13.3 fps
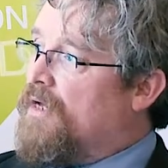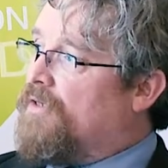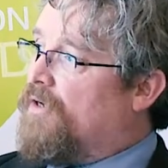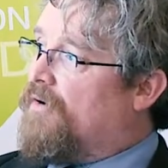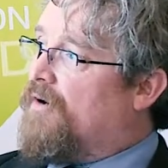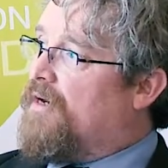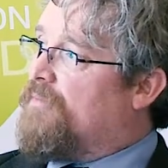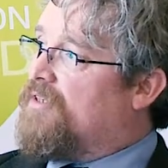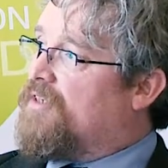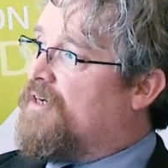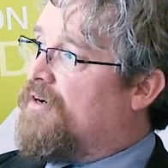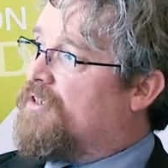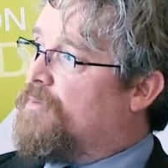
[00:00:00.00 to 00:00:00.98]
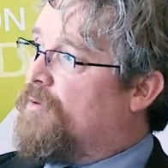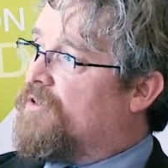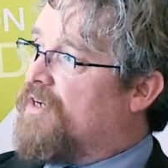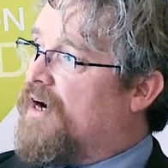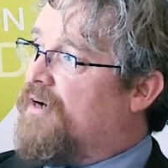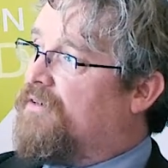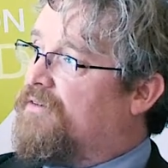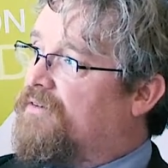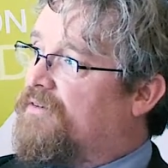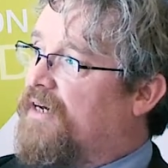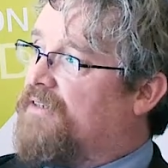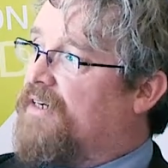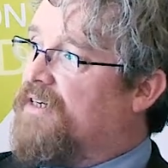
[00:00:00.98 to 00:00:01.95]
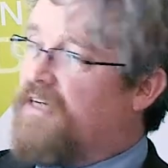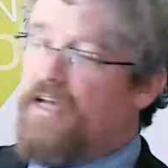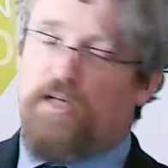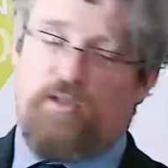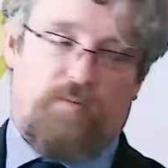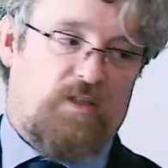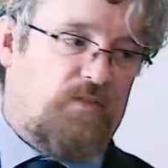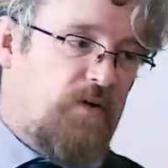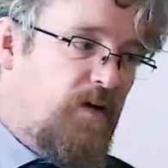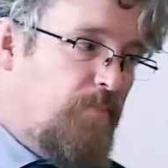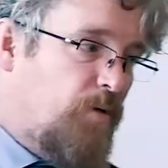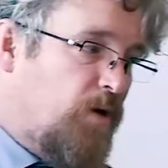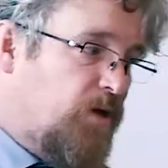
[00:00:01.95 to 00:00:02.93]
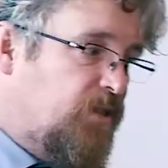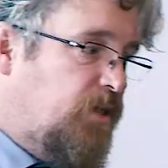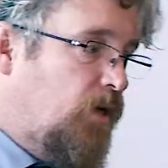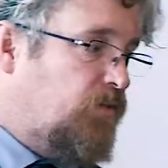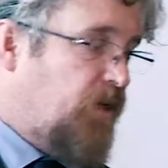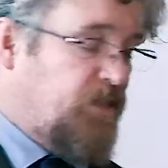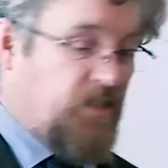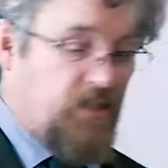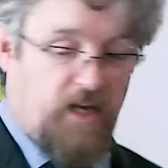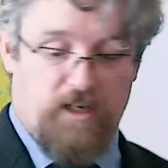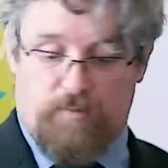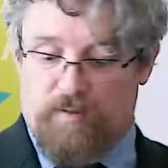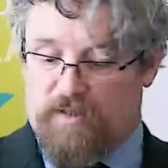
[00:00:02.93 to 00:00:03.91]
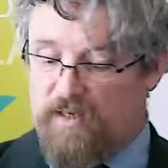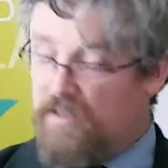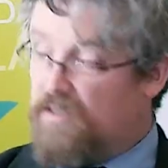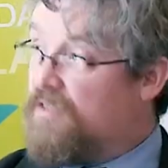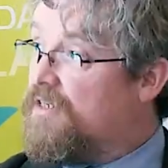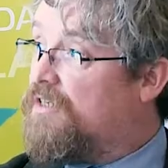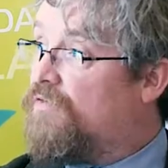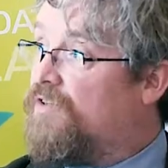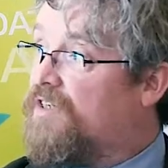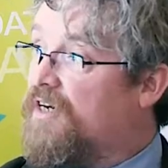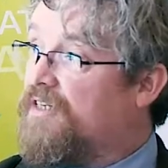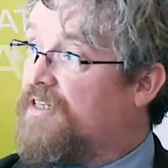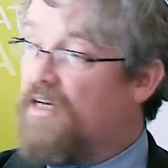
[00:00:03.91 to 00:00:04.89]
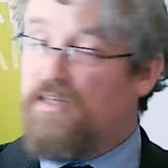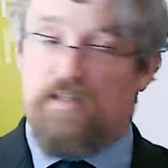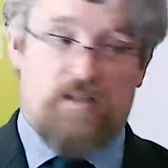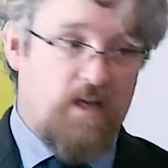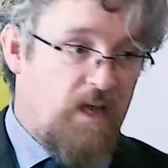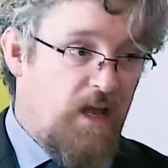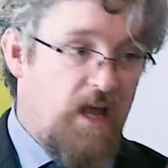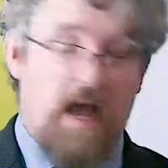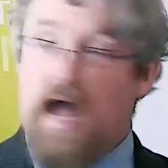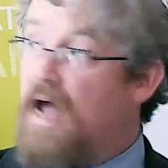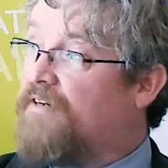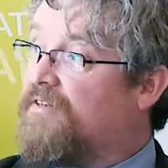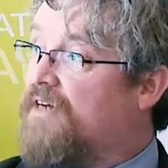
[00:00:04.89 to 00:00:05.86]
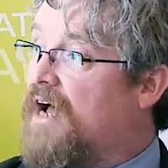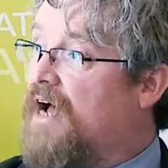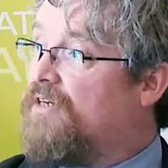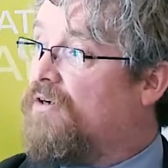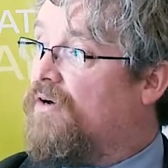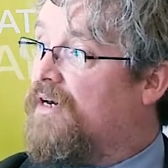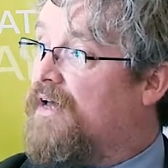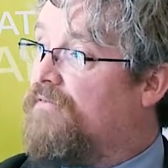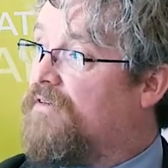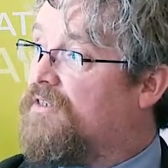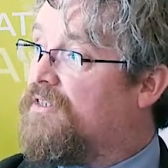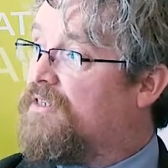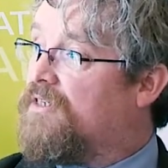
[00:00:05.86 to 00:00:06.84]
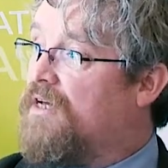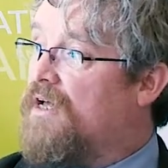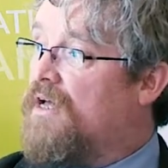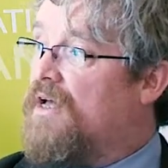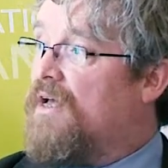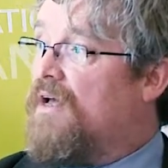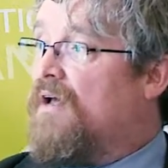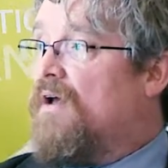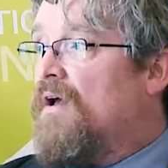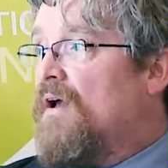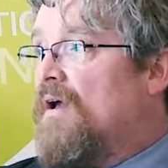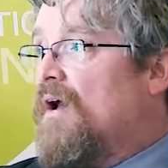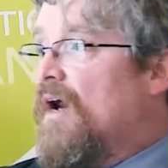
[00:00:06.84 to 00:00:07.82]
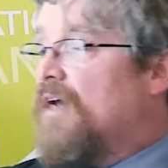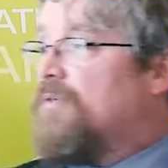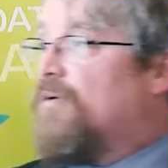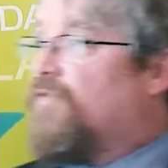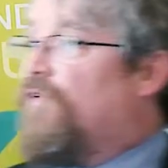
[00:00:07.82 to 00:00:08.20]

The other elements here, I suppose, are that engagement is very important and how that engagement is facilitated at all levels. I suppose